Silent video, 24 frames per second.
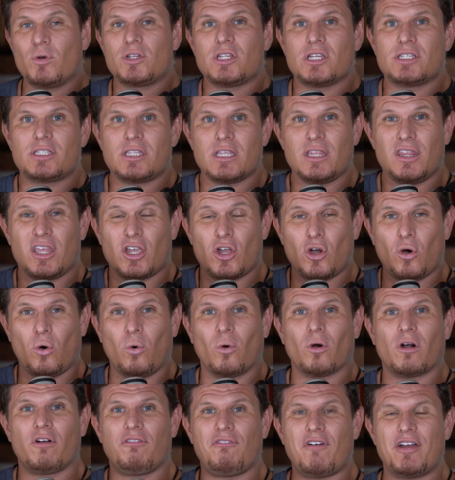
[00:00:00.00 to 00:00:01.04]
which is the
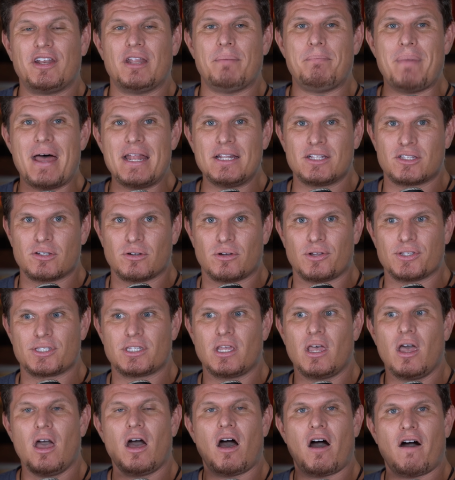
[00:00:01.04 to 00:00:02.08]
core
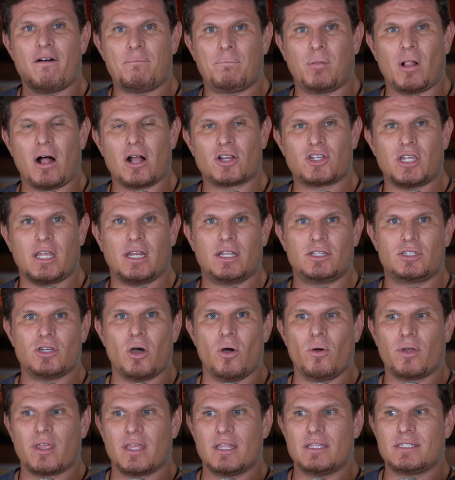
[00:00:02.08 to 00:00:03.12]
fundamentals of blockchain and
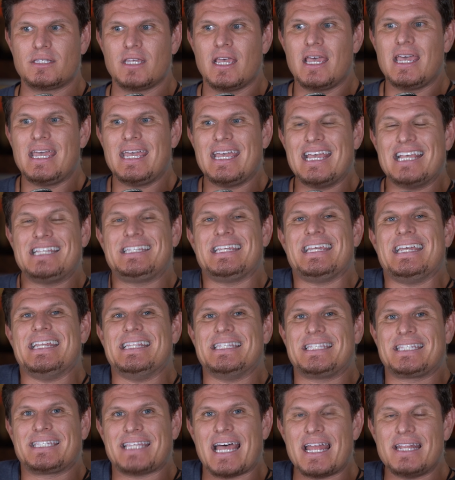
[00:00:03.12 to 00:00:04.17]
tokens is
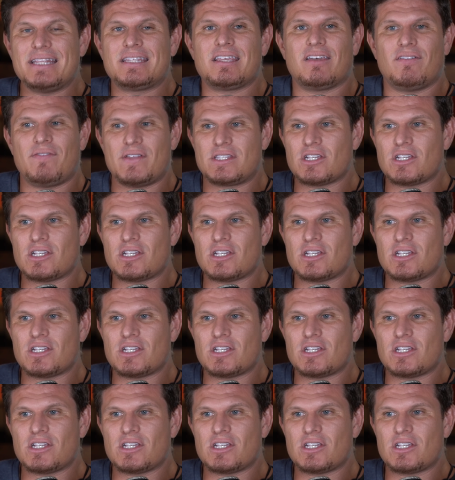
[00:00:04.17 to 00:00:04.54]
incentive.